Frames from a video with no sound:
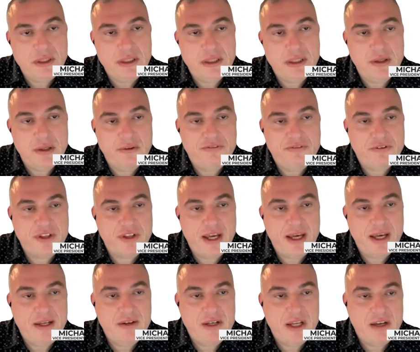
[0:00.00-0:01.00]
uh, for
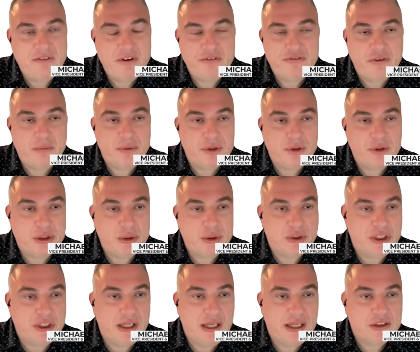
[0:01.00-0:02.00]
their endeavor for
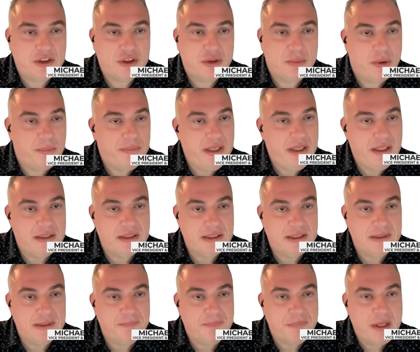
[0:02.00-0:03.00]
producing
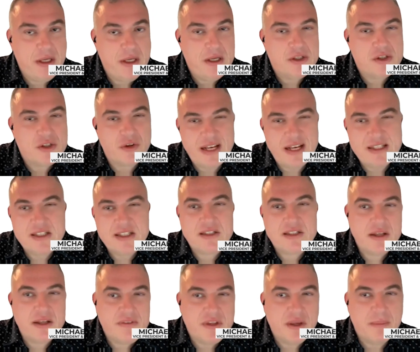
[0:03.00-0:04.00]
electromobility. So
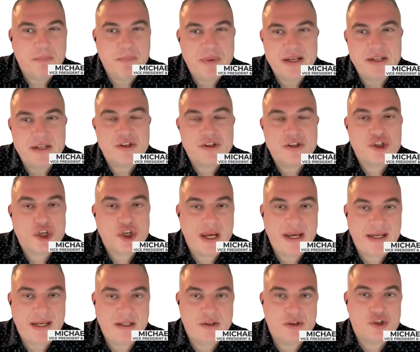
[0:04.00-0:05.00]
that's the biggest
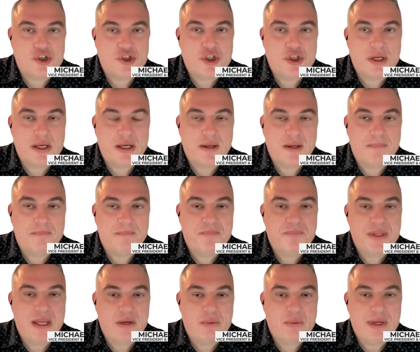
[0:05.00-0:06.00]
change
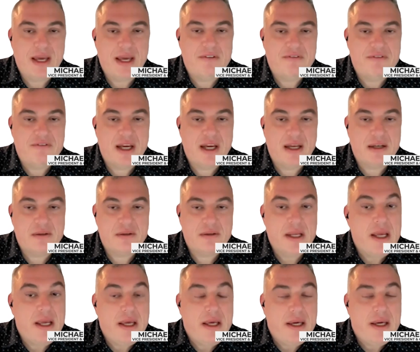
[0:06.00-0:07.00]
that we have done.
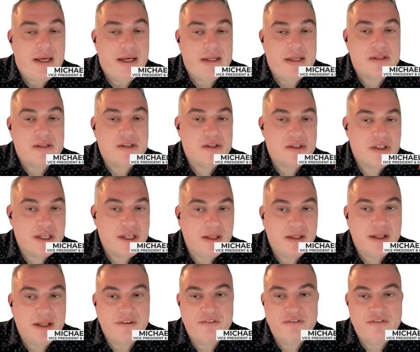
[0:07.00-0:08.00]
It's still
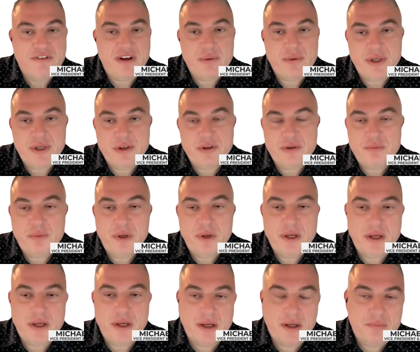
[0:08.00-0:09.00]
a very good
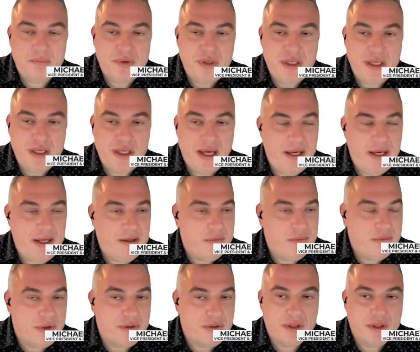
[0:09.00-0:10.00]
uh, P E A
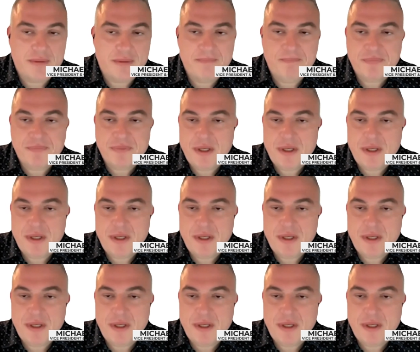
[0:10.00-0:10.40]
with an